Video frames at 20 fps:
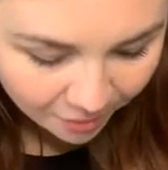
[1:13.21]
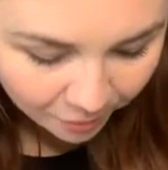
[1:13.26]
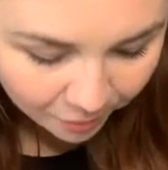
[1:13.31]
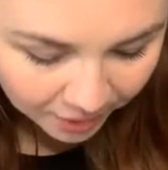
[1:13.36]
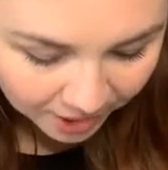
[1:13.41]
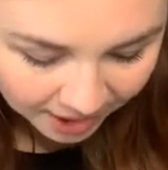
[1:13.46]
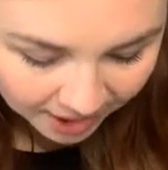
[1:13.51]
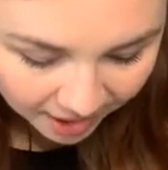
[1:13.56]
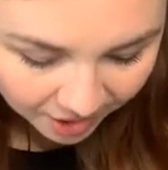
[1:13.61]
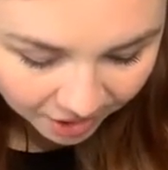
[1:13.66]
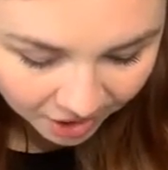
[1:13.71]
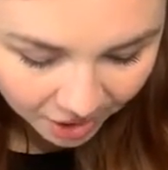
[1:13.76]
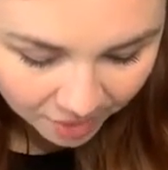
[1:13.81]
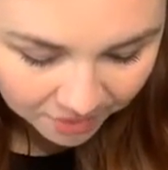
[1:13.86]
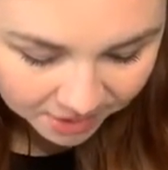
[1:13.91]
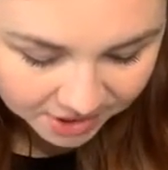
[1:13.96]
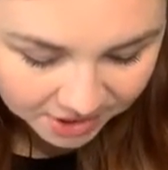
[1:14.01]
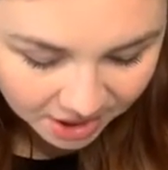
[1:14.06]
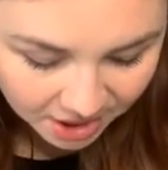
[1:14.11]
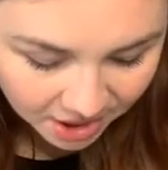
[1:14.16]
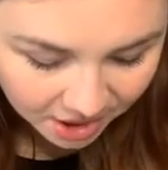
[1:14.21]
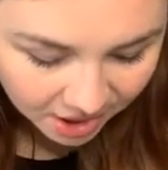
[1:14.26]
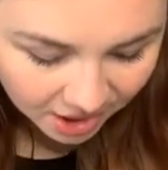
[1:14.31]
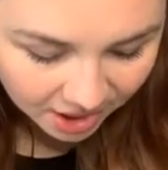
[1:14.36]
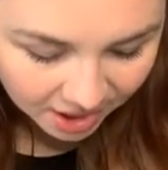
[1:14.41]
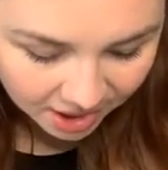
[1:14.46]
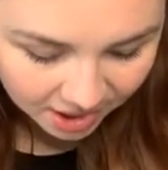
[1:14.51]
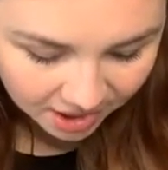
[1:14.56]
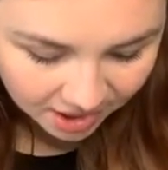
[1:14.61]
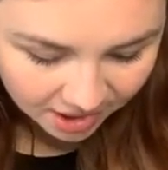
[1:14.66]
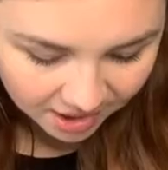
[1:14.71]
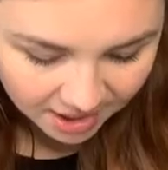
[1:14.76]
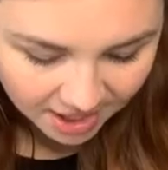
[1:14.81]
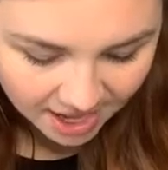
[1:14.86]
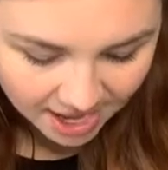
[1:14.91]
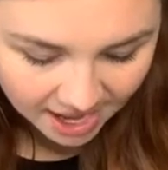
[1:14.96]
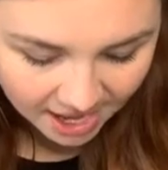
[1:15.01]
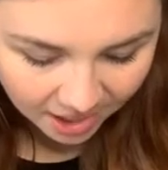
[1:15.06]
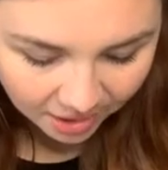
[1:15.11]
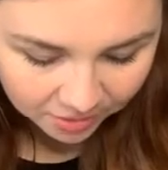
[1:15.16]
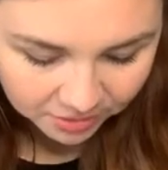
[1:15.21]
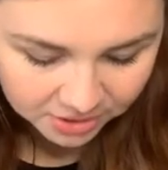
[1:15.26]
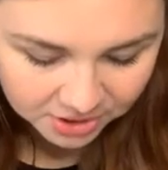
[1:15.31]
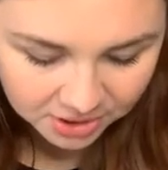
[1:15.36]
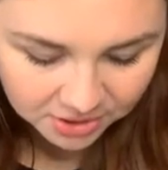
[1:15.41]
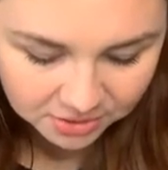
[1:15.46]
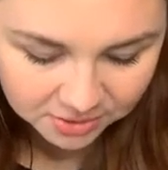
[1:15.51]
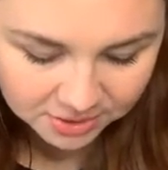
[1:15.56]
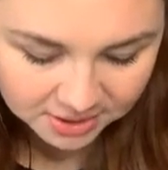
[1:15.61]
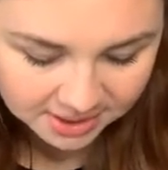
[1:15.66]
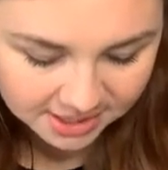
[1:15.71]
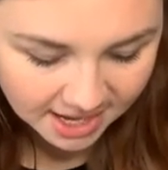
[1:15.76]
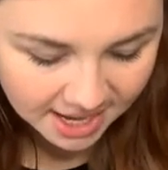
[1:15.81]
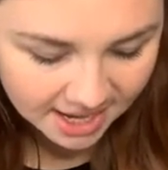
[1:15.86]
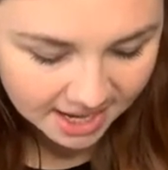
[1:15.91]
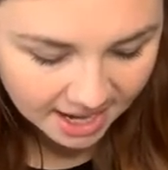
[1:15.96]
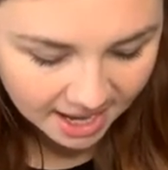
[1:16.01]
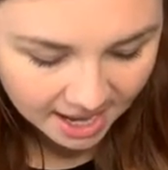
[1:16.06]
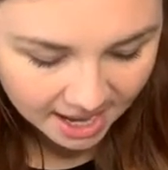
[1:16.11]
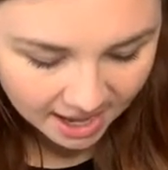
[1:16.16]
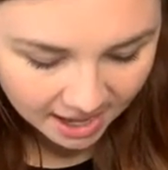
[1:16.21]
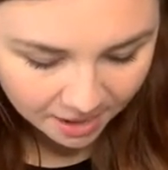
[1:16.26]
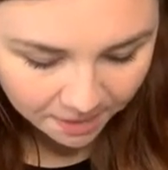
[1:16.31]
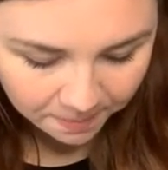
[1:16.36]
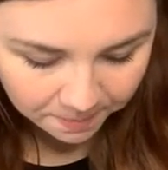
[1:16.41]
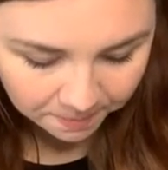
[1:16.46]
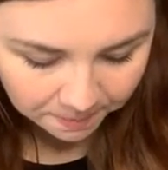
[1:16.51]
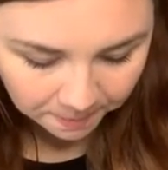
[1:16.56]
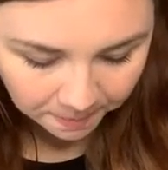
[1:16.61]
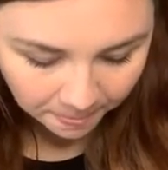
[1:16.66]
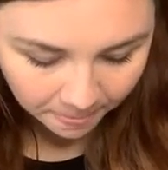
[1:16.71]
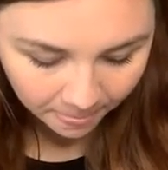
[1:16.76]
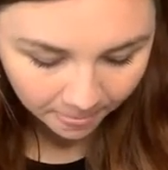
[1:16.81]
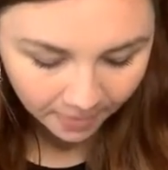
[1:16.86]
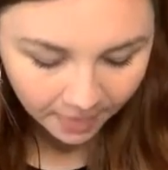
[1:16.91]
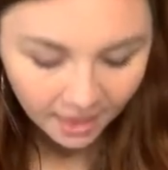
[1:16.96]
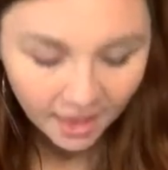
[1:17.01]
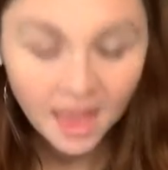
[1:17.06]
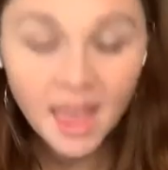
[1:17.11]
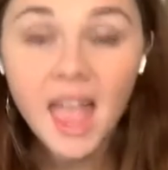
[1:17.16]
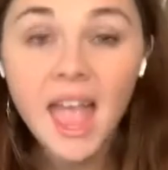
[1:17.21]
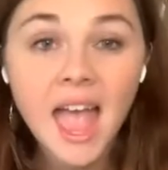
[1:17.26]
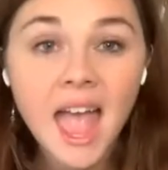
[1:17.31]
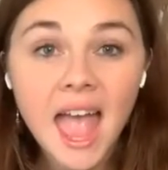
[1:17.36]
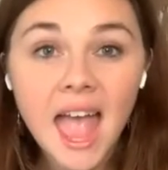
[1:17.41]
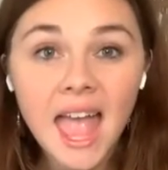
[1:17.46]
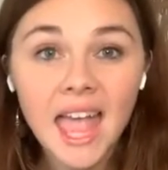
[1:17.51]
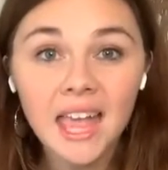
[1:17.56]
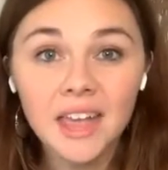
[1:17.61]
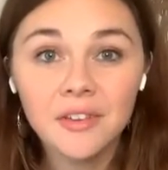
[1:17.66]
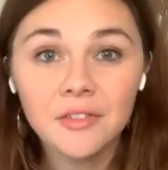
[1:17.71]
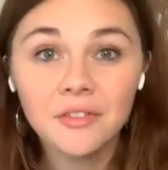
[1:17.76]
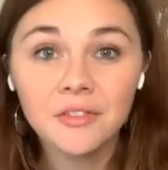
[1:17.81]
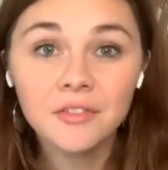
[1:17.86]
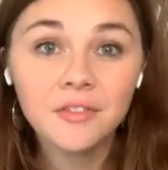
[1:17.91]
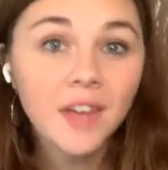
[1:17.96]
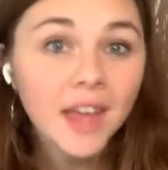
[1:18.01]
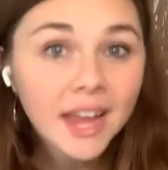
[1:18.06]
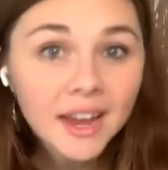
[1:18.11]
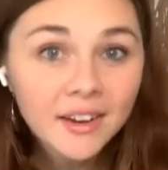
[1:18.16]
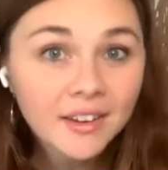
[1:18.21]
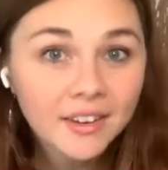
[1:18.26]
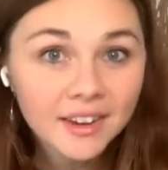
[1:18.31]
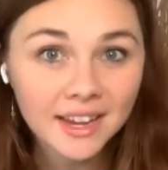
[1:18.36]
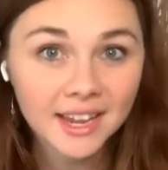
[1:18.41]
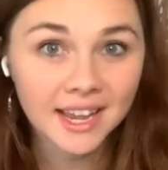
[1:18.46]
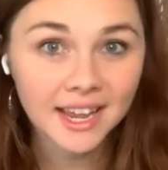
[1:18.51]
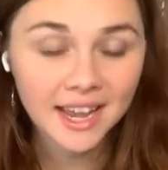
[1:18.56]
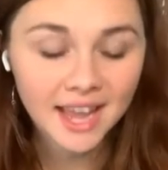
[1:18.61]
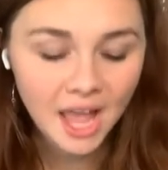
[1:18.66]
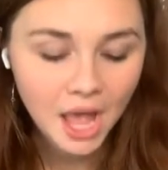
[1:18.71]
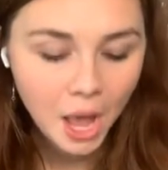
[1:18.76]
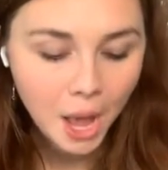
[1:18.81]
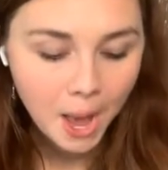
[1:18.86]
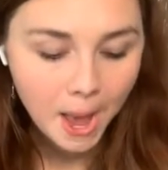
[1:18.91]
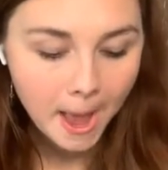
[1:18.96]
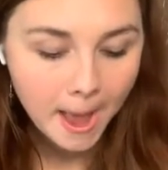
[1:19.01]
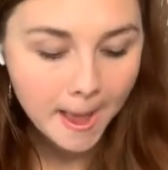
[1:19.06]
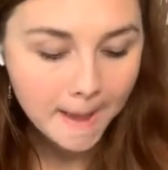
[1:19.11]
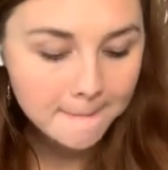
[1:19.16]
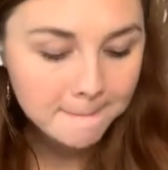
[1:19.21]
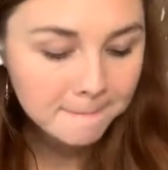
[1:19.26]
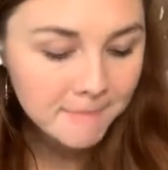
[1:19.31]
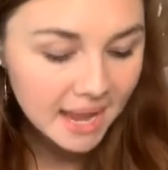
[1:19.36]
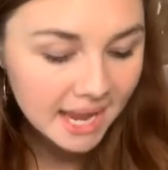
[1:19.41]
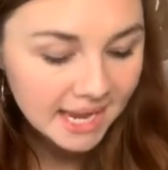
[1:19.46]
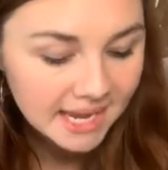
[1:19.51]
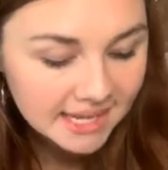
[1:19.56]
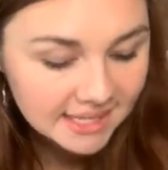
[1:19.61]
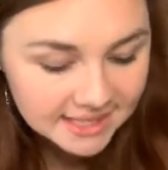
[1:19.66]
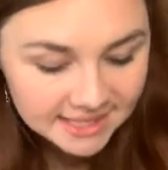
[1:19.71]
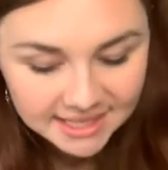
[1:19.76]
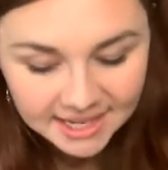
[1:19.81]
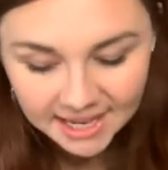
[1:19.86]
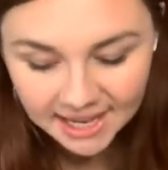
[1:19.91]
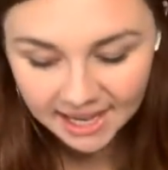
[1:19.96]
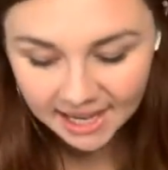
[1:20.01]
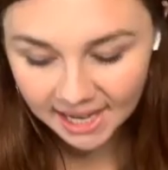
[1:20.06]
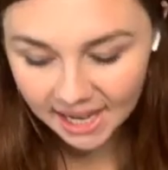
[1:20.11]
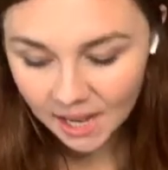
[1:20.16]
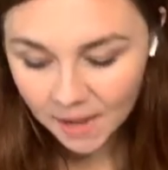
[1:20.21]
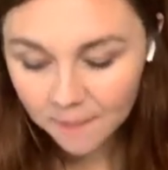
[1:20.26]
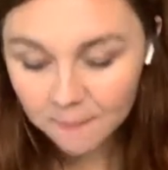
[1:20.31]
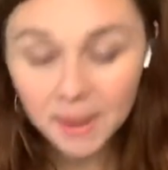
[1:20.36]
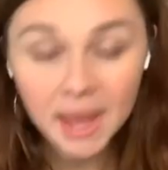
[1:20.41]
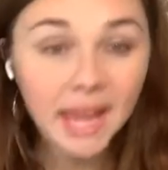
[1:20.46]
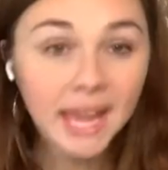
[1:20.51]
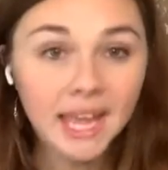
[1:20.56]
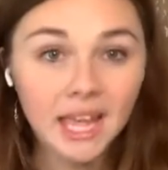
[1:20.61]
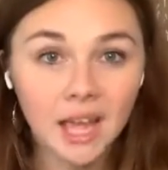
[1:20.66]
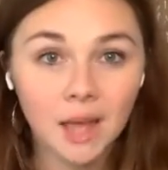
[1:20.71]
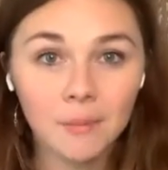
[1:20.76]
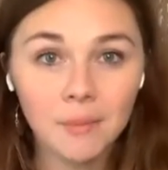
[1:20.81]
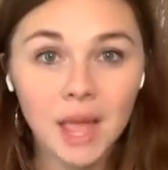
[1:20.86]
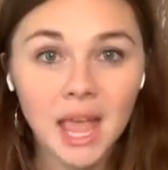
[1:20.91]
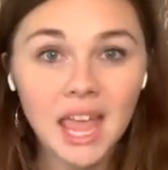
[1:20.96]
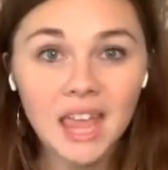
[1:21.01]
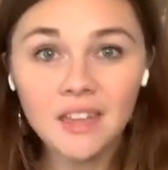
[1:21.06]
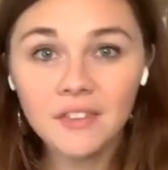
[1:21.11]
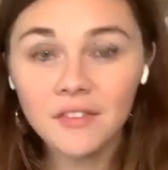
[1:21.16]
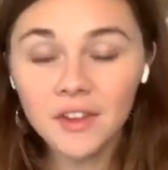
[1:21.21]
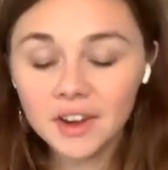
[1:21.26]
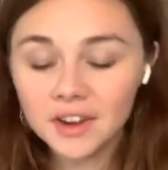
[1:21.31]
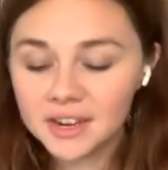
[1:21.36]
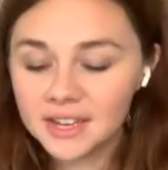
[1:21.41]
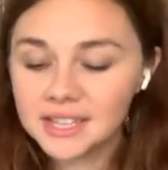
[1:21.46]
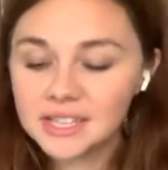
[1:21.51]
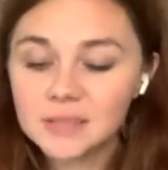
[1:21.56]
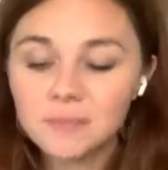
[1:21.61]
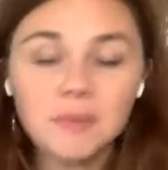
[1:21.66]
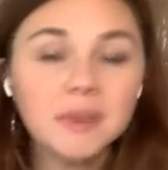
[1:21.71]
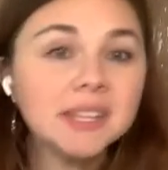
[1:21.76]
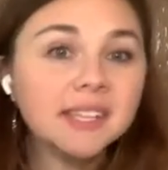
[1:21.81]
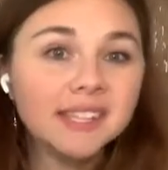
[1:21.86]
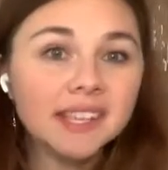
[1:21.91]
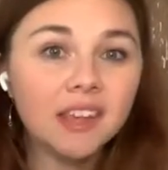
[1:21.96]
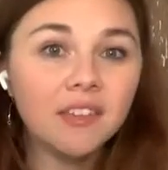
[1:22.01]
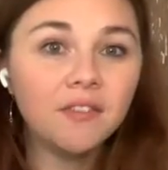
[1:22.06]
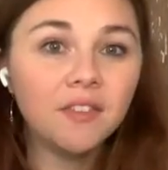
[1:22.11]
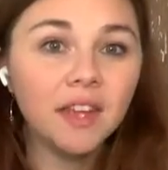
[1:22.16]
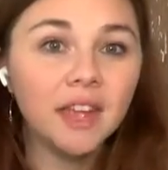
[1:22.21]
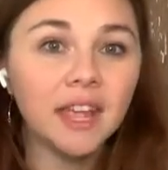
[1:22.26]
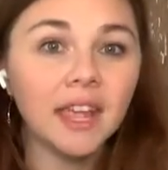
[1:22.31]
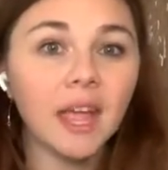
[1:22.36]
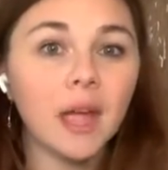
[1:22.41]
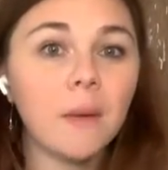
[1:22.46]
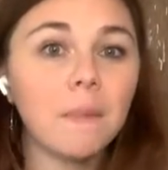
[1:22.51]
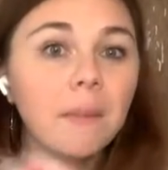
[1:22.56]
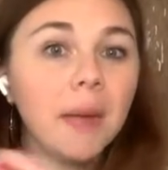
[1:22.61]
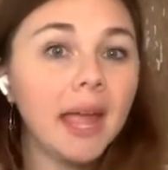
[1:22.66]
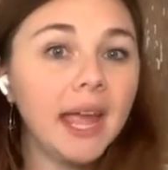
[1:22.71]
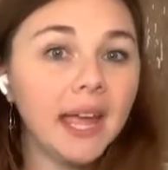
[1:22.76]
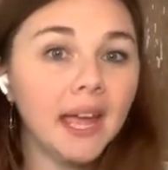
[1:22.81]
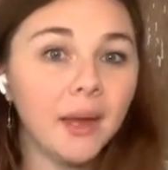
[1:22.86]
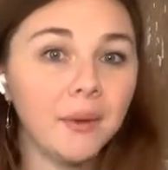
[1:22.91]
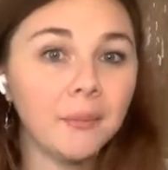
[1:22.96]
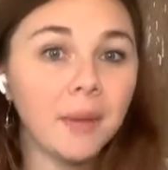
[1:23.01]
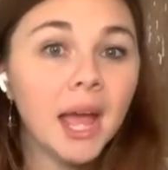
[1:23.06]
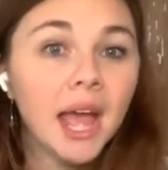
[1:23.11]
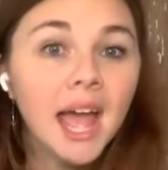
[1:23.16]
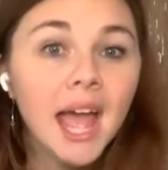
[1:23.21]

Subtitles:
We are going to learn how to set up a very amazing pan, a very specific pan.